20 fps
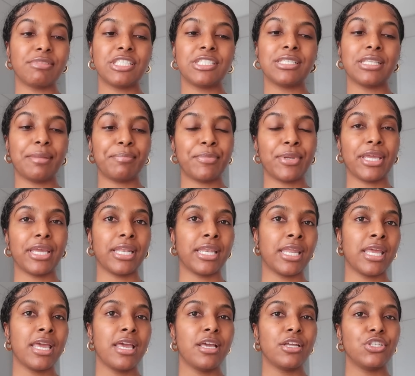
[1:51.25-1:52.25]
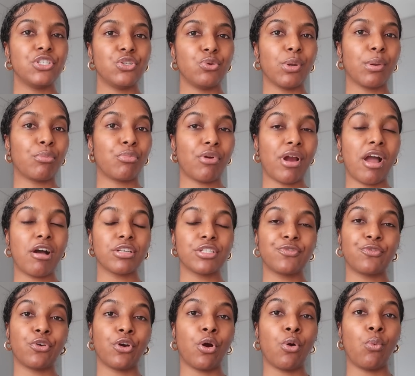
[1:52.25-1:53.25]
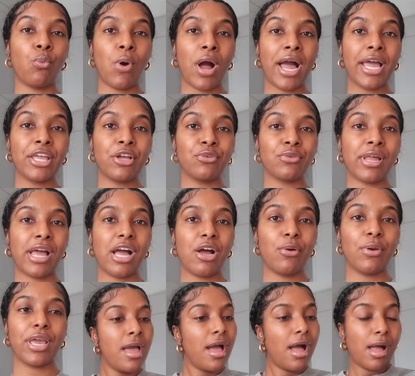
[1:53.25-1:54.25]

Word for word: She's been doing brows for a while now.